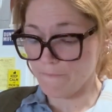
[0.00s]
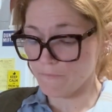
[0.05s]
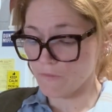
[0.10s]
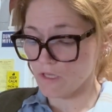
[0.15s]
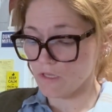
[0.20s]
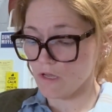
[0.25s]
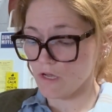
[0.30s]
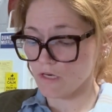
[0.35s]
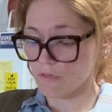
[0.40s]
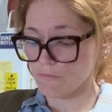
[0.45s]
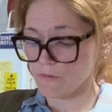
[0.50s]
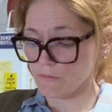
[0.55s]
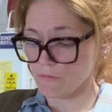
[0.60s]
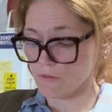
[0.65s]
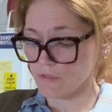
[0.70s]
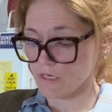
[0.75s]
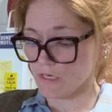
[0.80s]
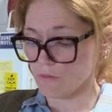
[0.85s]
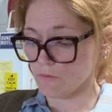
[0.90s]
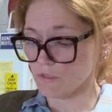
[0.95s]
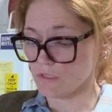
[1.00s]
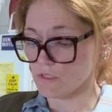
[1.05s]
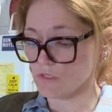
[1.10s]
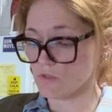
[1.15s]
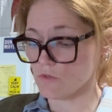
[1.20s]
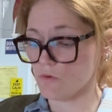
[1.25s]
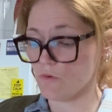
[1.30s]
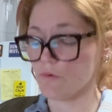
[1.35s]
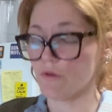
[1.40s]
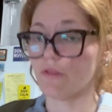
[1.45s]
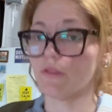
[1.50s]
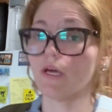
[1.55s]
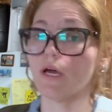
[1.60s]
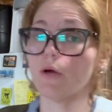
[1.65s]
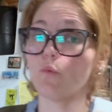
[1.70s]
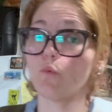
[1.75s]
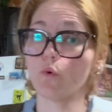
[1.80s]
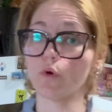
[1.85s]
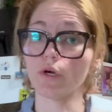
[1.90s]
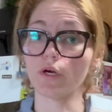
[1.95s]
lot of people that I went to school with that
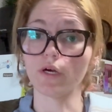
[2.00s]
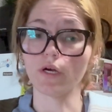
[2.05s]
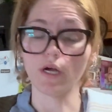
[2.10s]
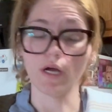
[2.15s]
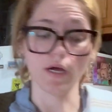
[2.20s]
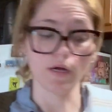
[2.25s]
were